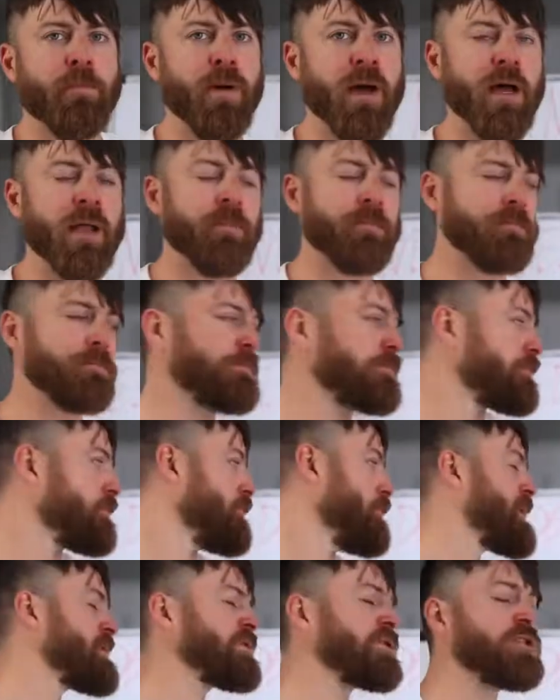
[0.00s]
But
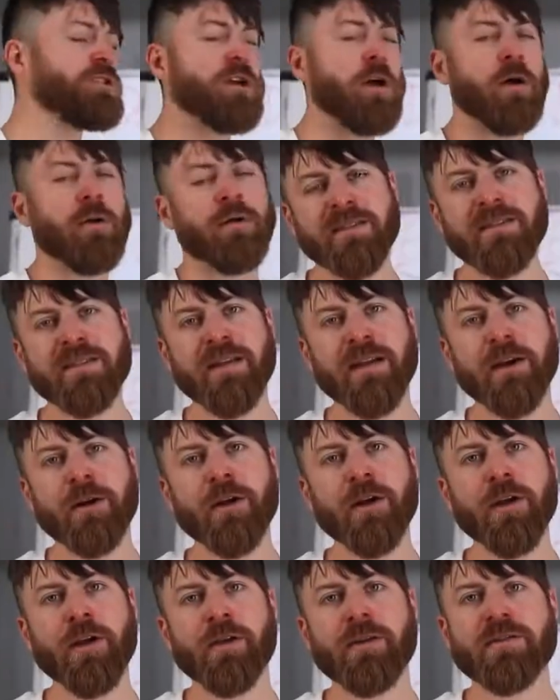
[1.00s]
as you saw in our
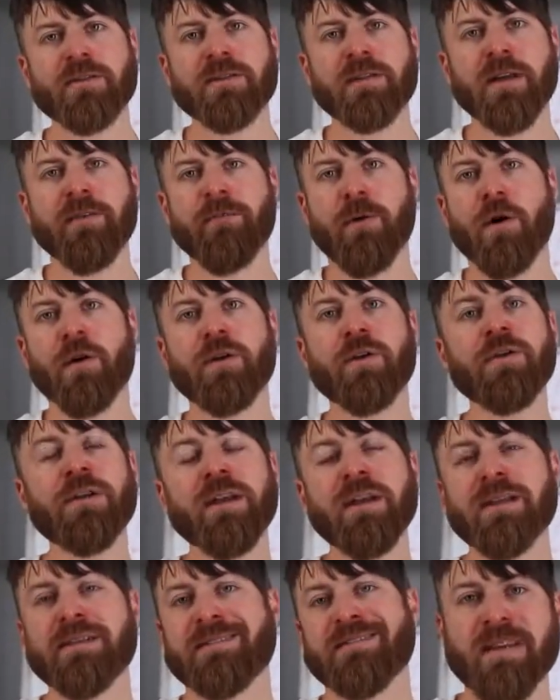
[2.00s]
scenarios, if all you
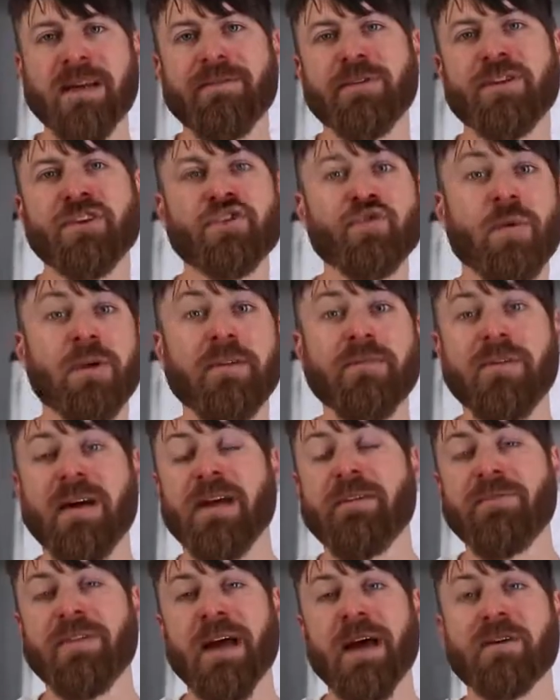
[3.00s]
need is $7,000 to
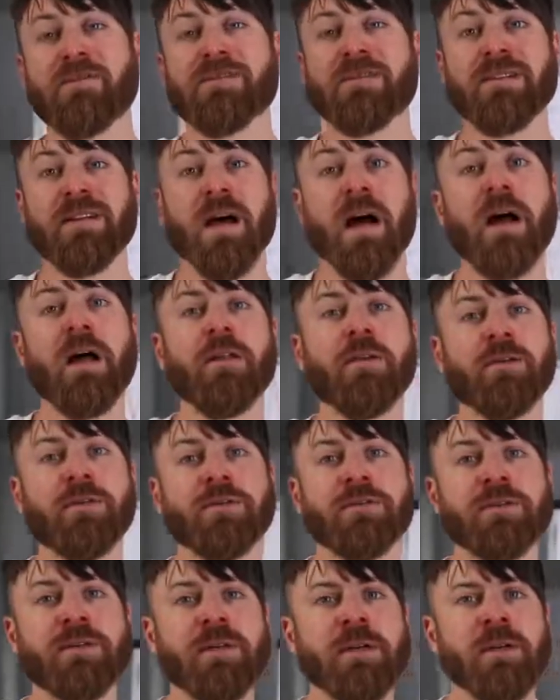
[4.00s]

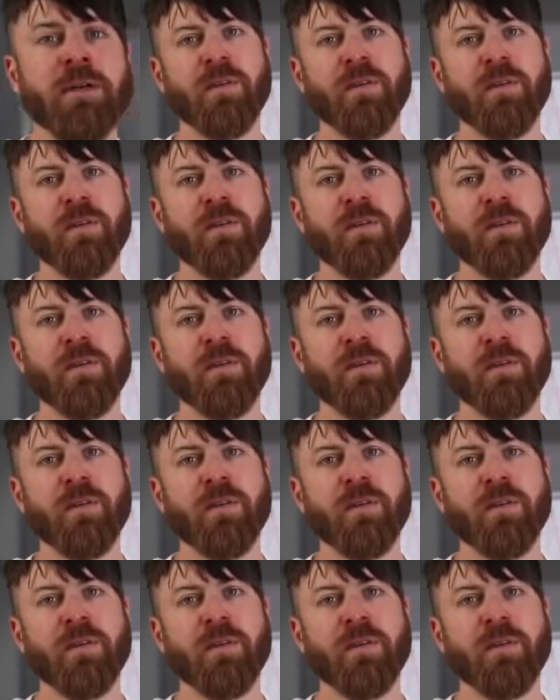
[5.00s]
$25,000,